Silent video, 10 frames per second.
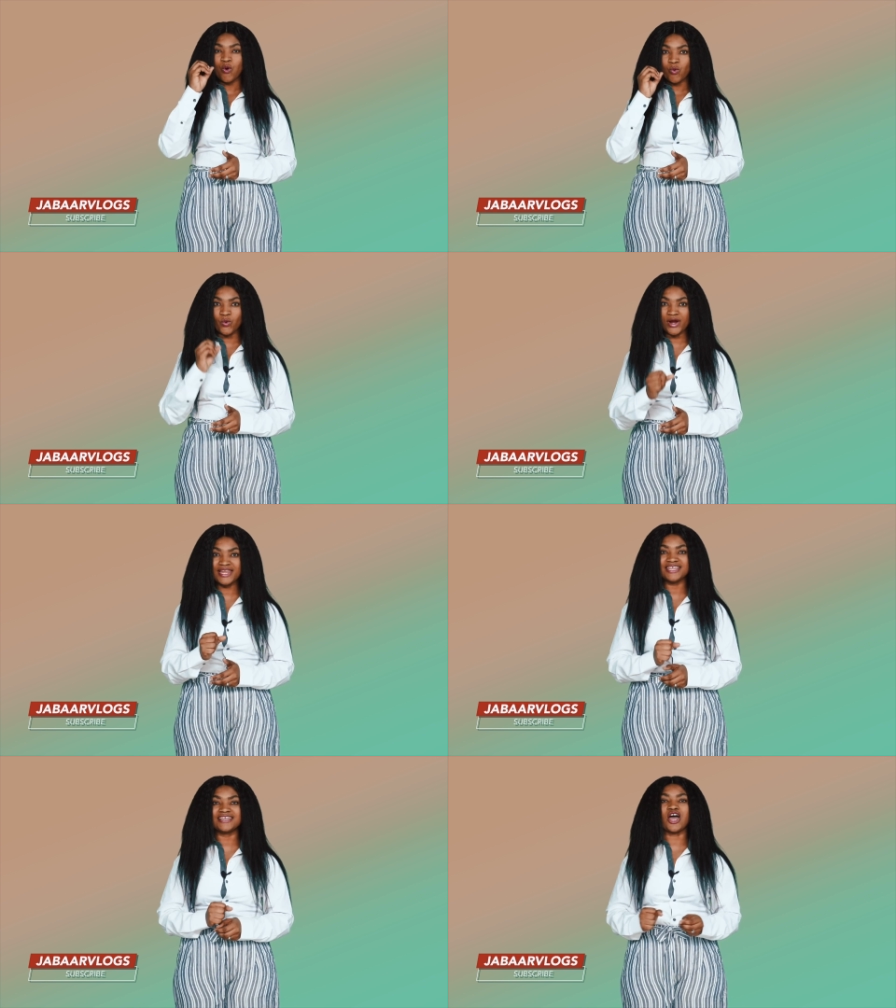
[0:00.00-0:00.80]

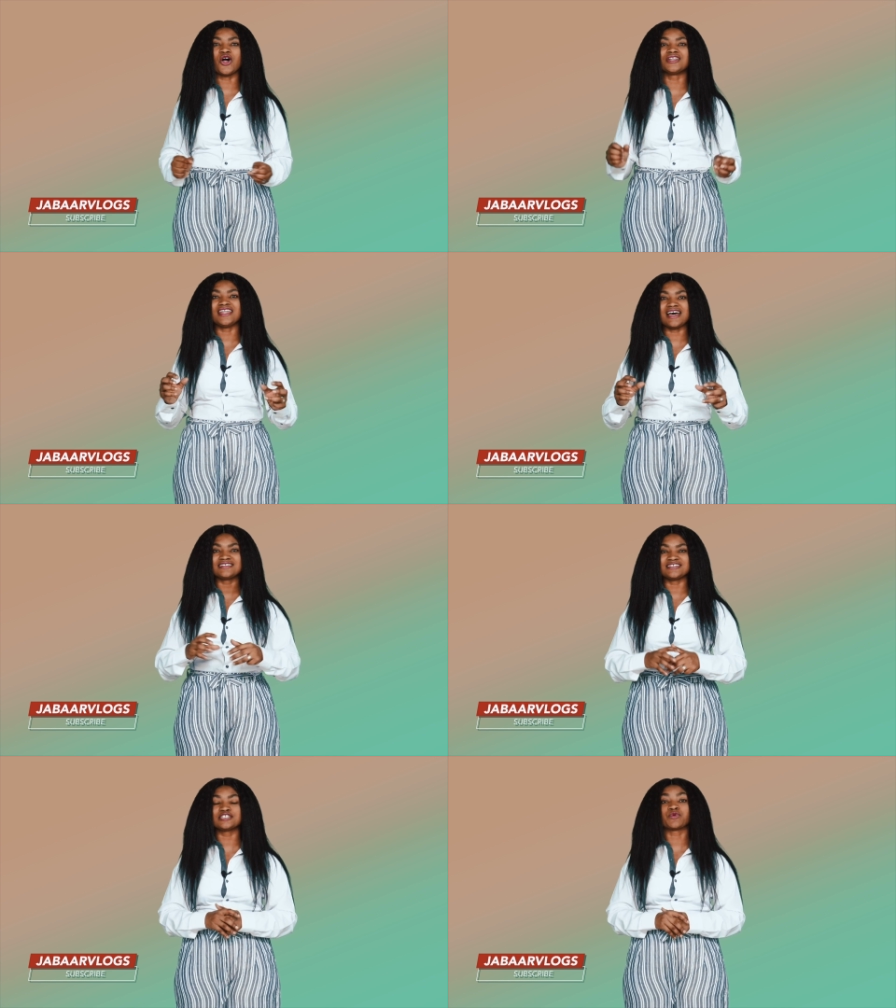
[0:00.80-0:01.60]
winning on
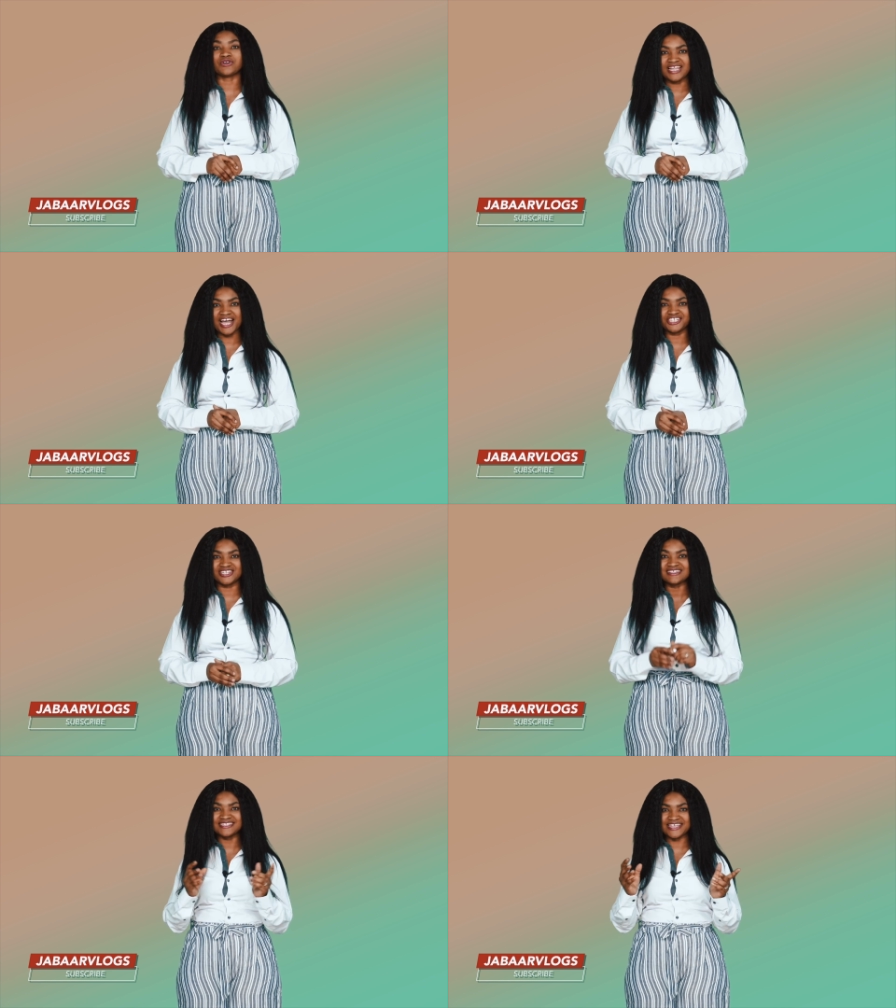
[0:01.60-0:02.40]
Nandy's
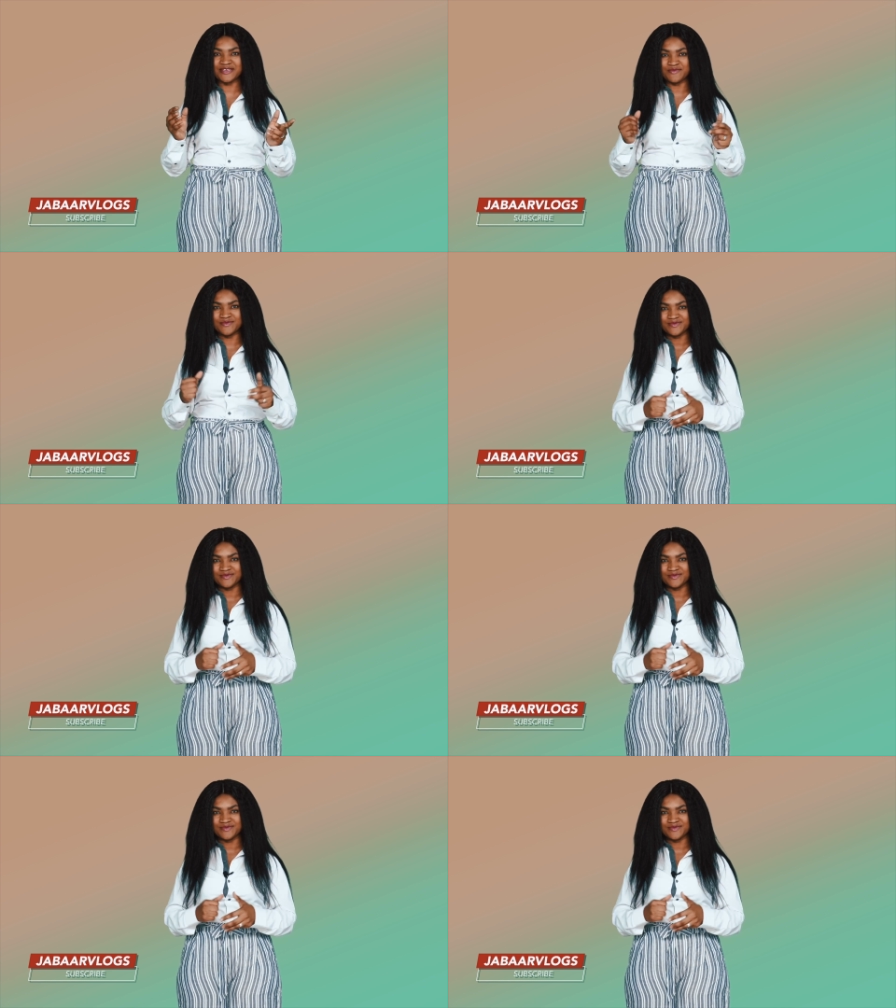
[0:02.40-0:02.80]
production team.